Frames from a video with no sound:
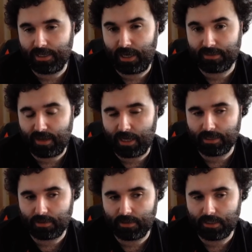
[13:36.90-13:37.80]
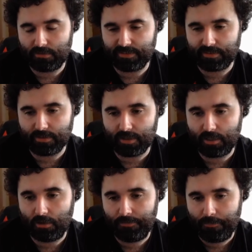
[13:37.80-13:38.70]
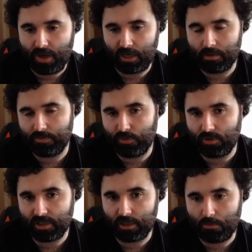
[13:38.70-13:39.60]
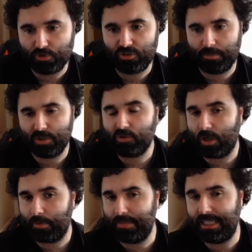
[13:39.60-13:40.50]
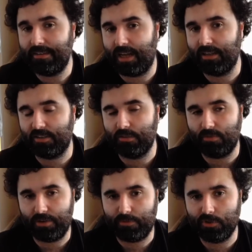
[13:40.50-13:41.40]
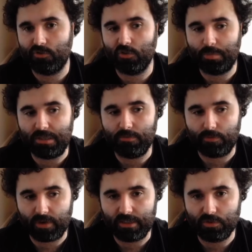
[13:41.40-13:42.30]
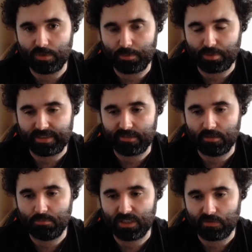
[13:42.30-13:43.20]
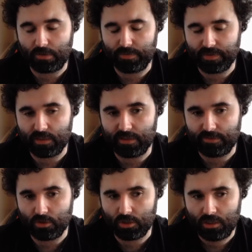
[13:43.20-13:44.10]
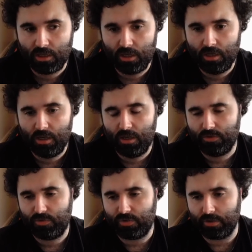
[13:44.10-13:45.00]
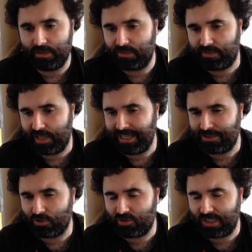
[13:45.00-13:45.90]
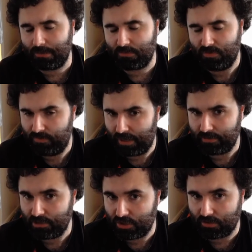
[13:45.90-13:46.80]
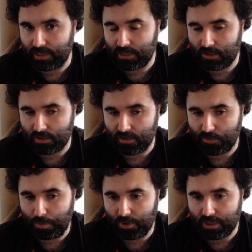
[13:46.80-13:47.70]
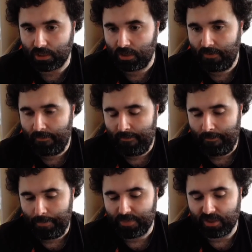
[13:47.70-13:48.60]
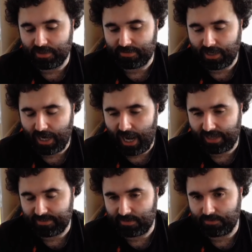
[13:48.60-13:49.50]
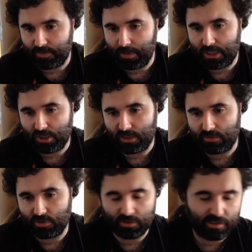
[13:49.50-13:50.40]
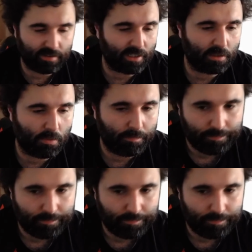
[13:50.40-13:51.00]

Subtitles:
has higher clearance than Leon. I would have thought Leon was top of the top. I mean, he's actually referenced as being friends with the president because of everything that he's done. So it just seems very strange at this point that this guy has this information. He's not going to tell anyone.